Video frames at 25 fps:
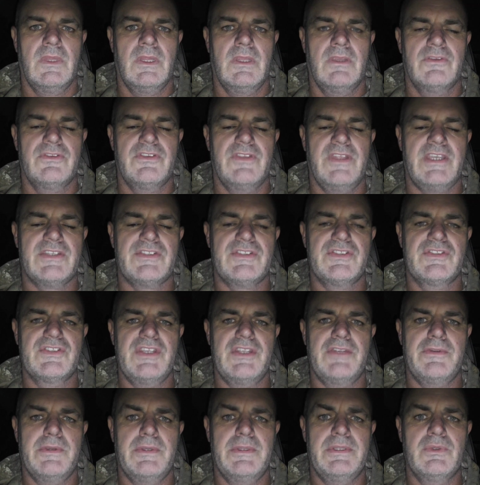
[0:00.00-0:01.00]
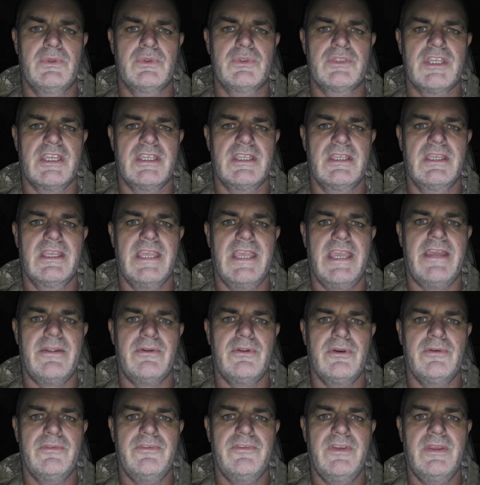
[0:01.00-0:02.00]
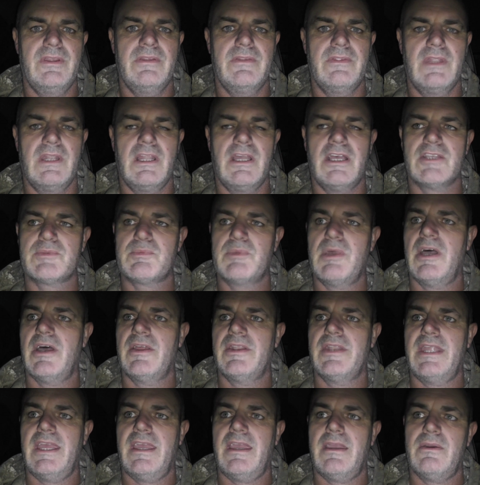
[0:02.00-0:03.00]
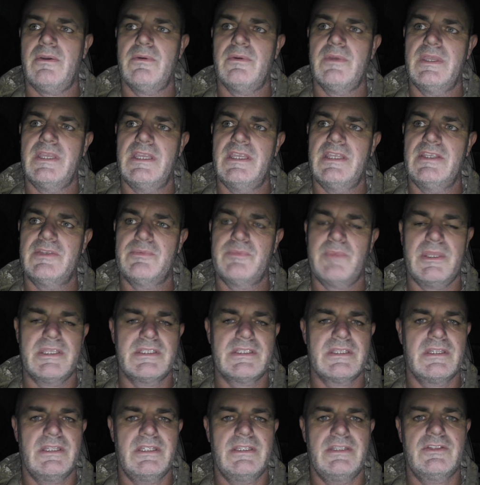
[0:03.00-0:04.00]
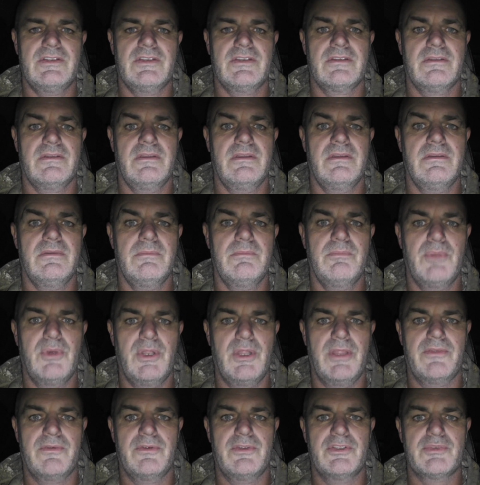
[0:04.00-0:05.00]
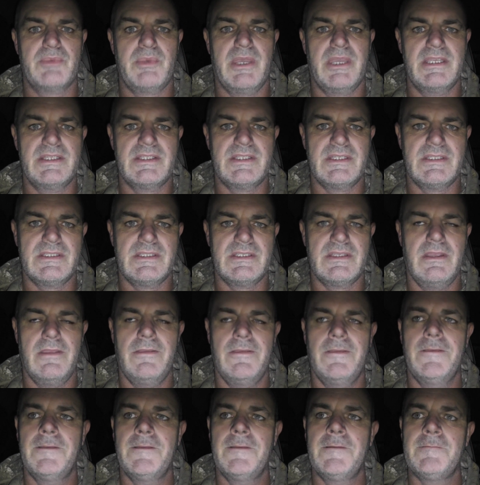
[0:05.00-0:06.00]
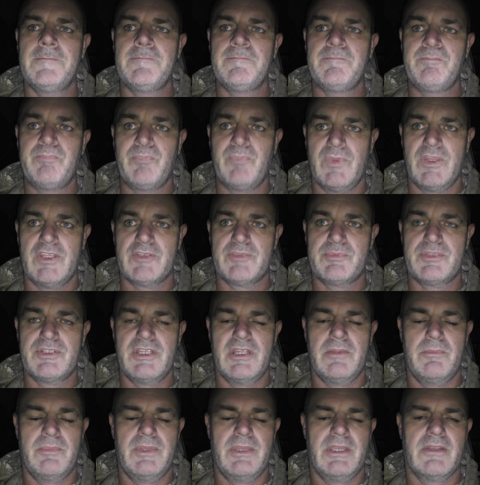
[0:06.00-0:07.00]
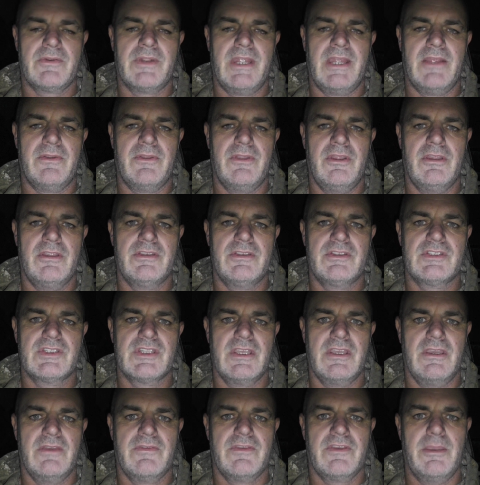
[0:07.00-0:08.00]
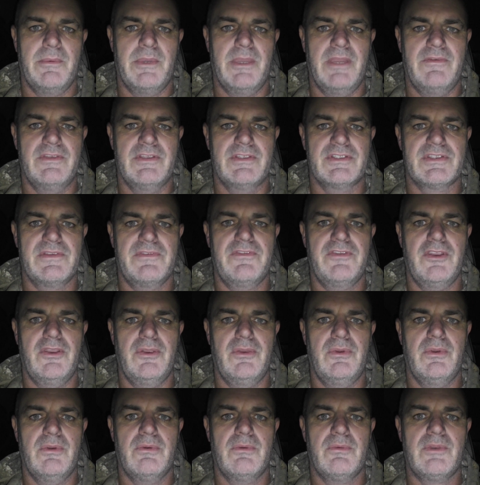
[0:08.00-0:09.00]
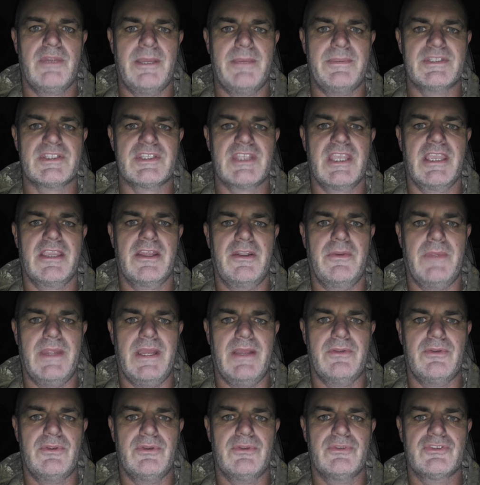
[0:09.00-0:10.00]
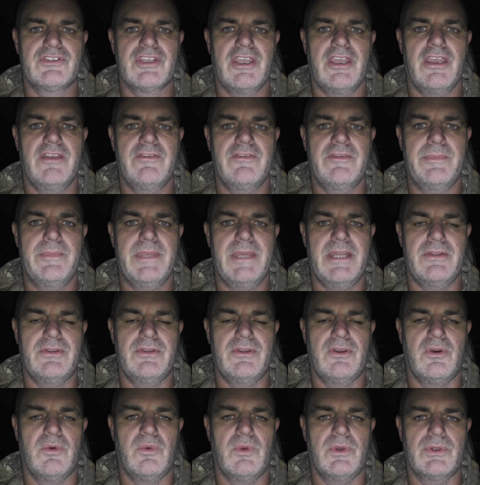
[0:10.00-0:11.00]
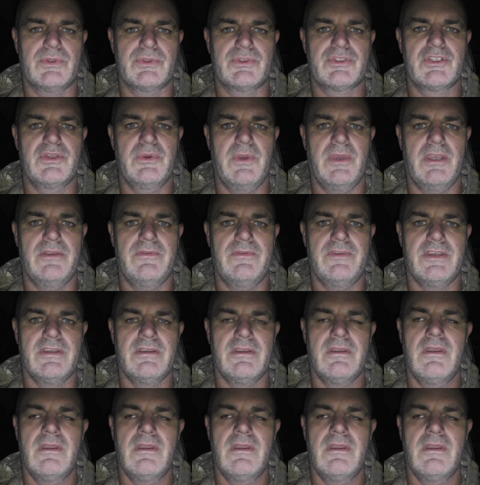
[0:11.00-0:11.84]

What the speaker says: So that's the zeroing all taken care of. The last part now is basically to put it through its paces. This particular bit of ground that I've come over, there's a few rabbits kicking around on, so hopefully be able to knock 1 or 2 over.